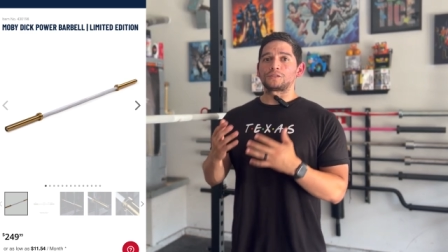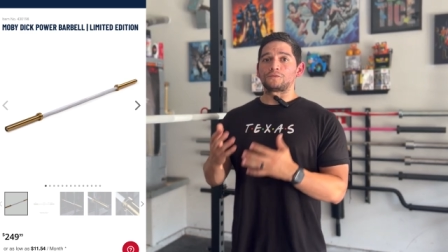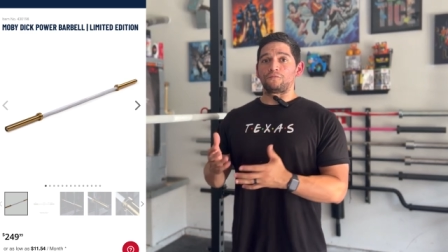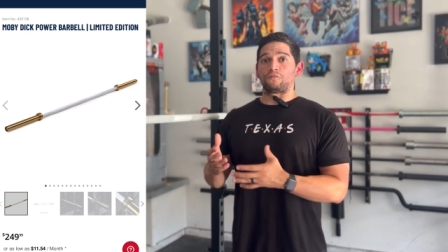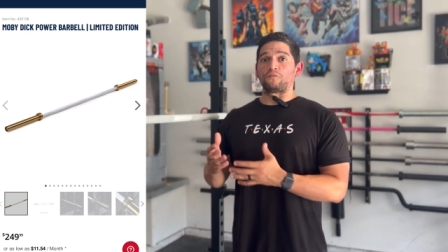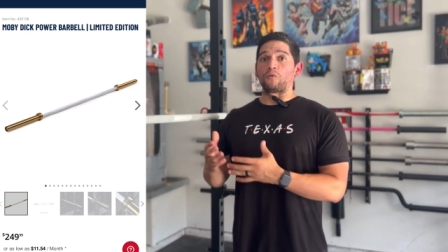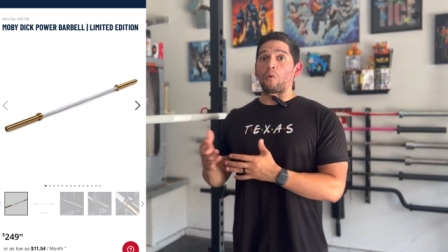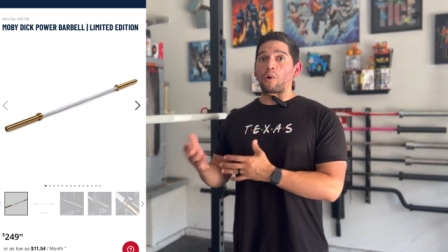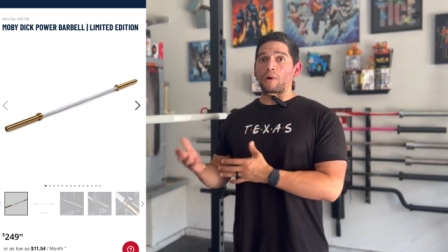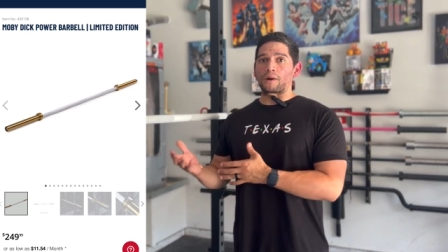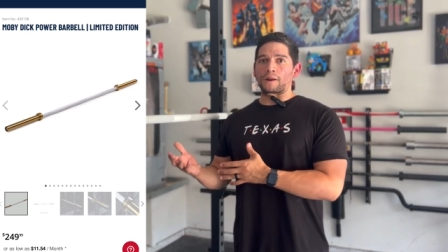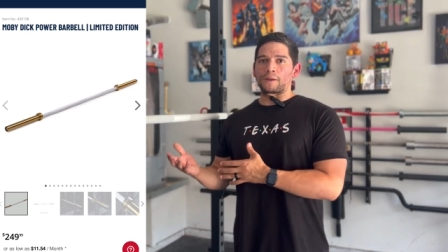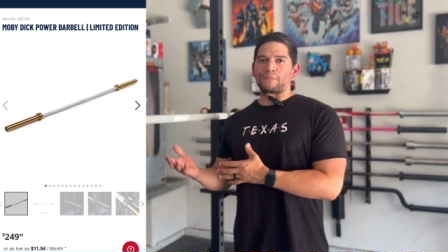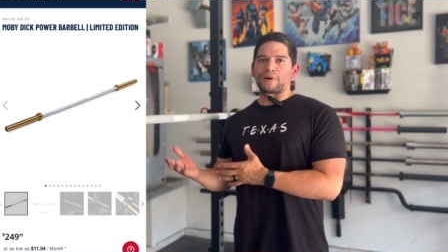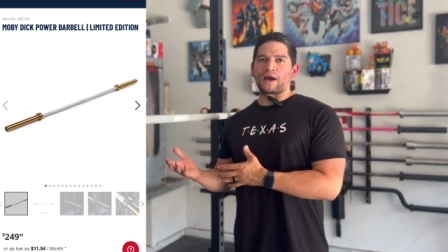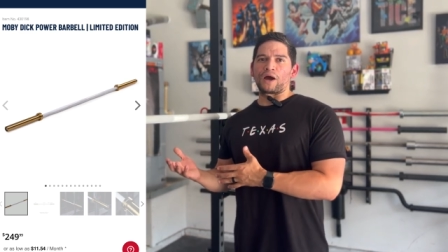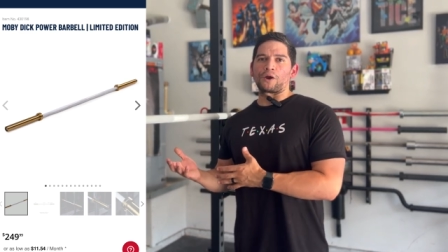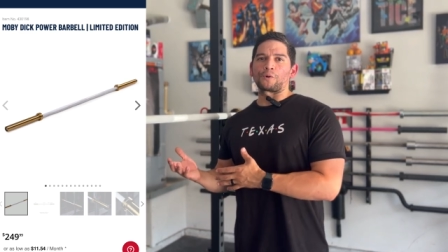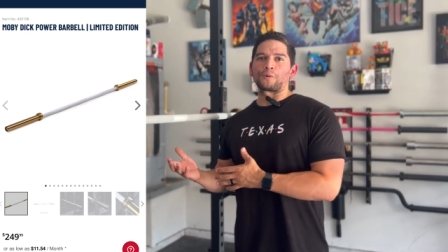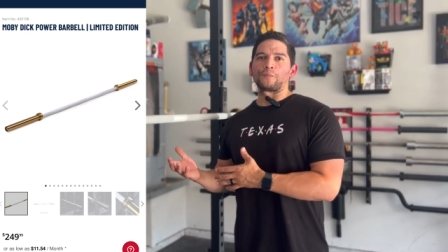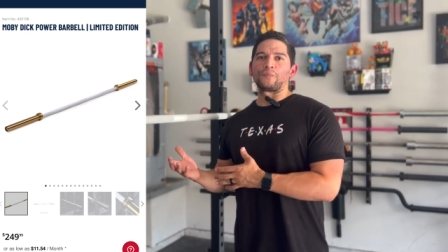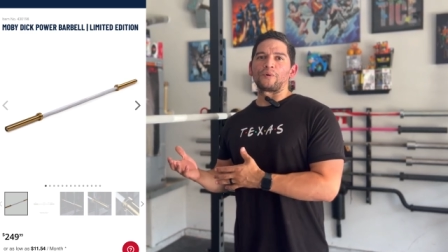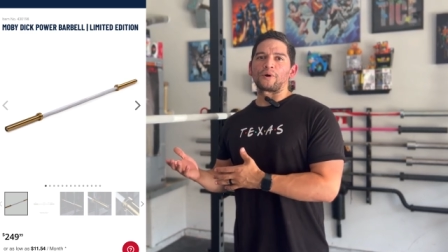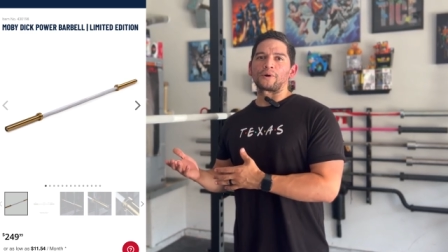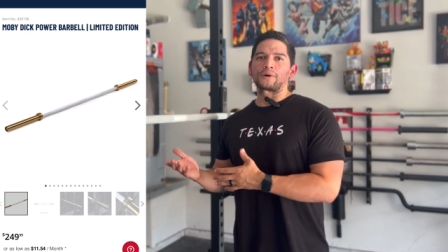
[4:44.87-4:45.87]
for a
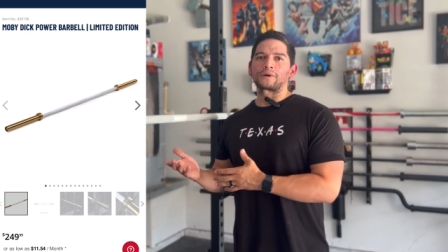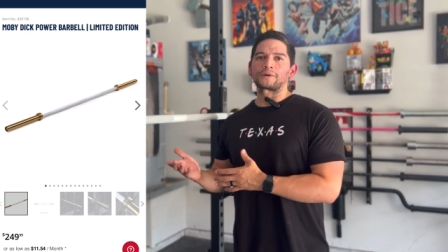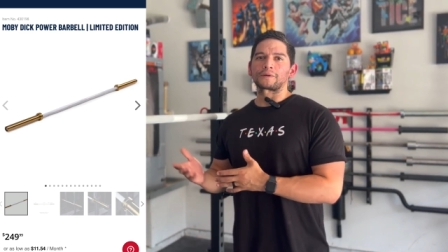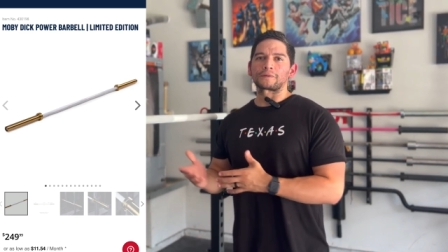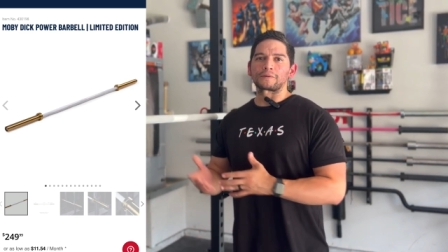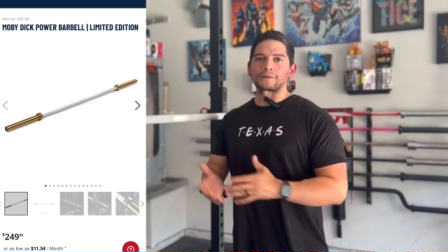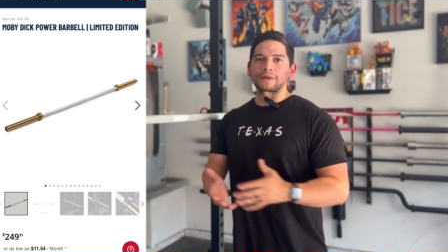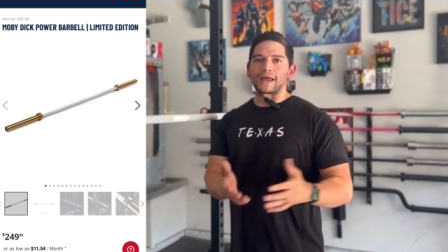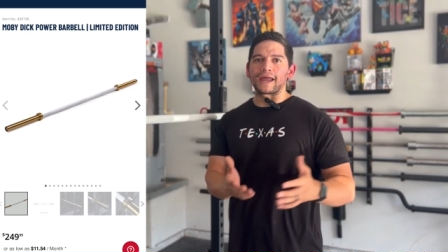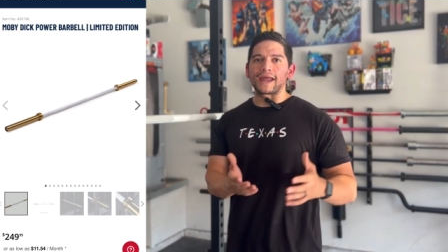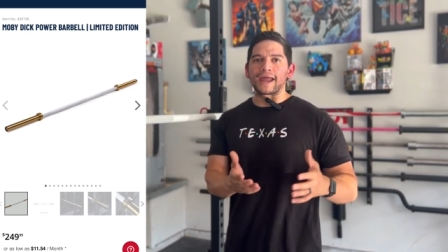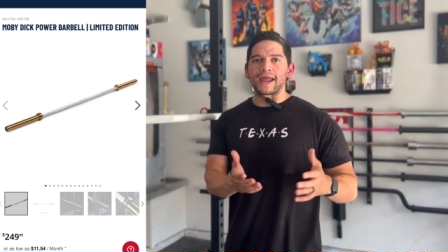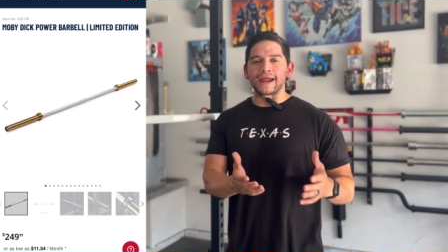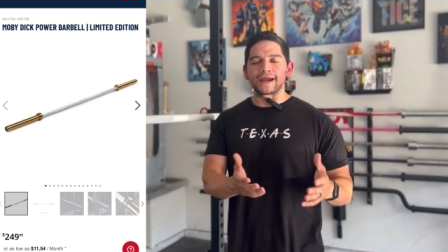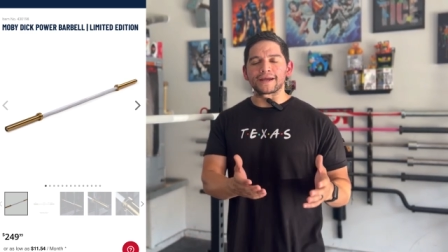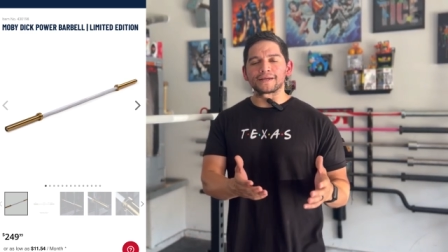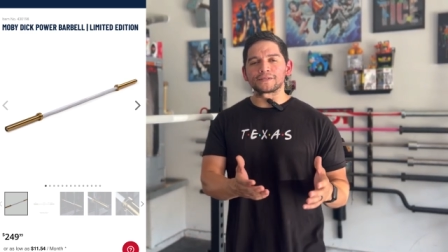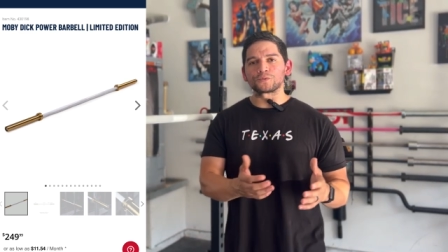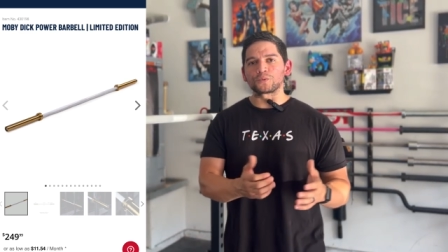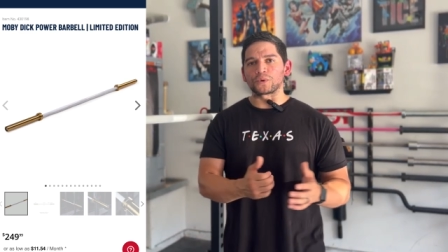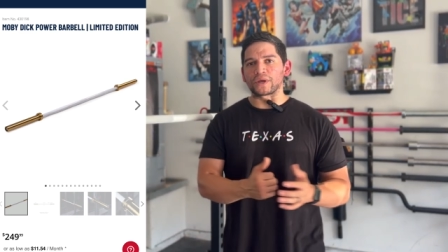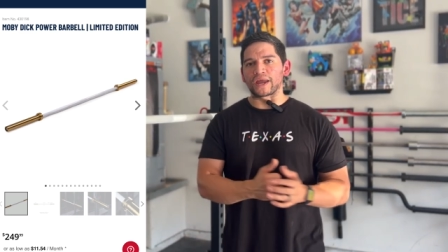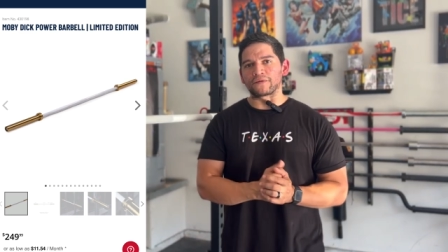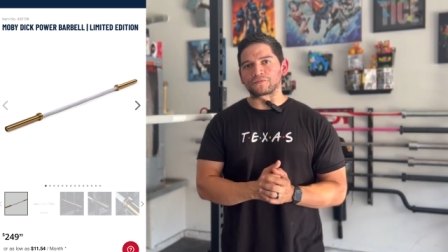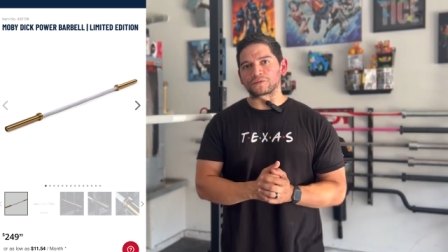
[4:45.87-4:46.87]
power bar and
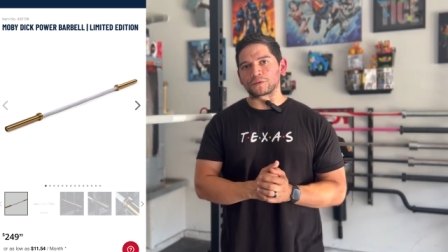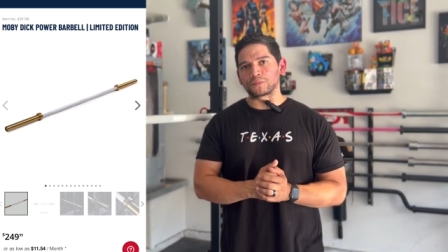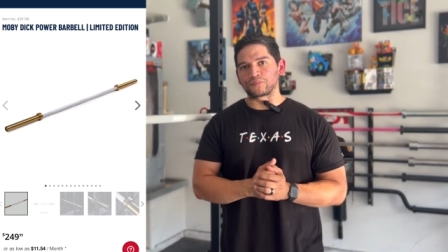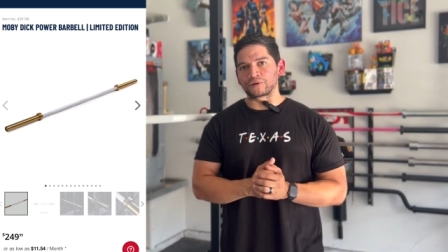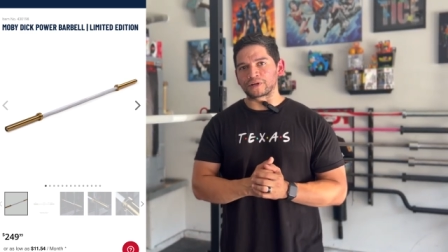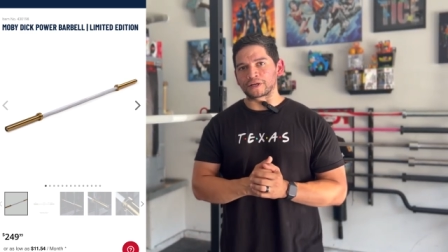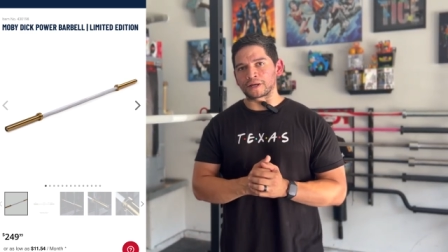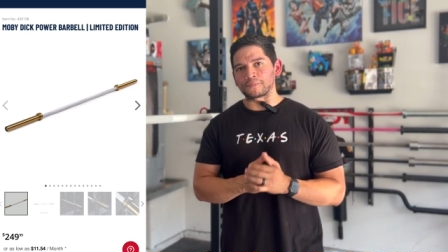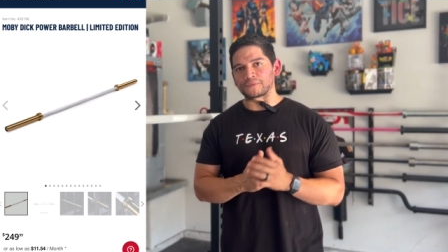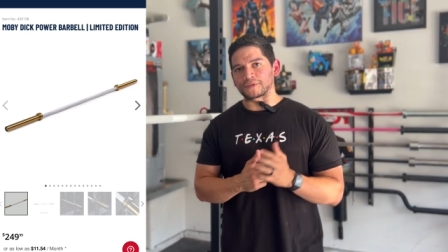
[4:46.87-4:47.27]
we have to bring